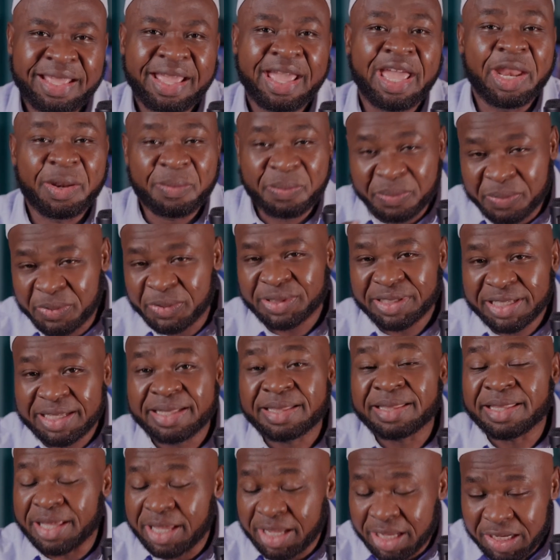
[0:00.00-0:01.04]
and put
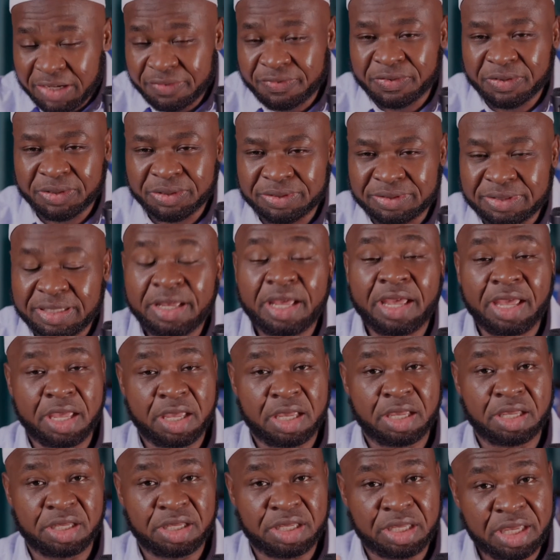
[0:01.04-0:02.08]
in the effort,
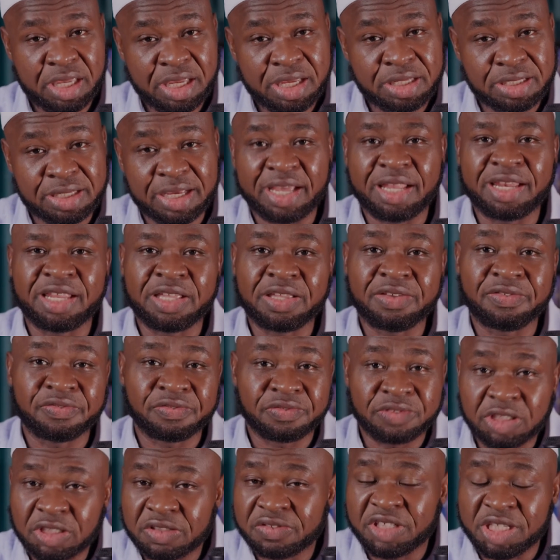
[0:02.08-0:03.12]
engage and
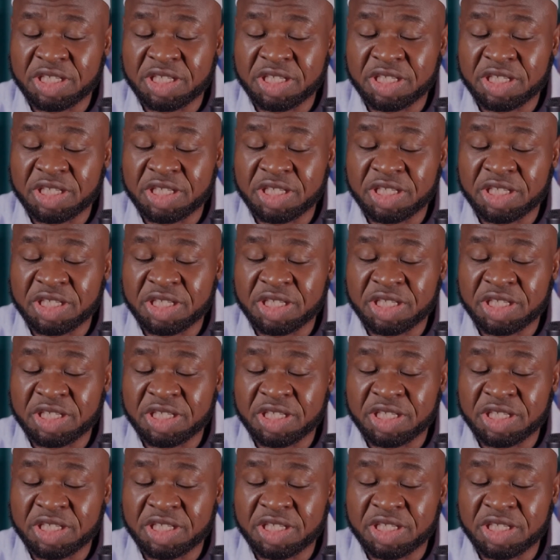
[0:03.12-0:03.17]
involve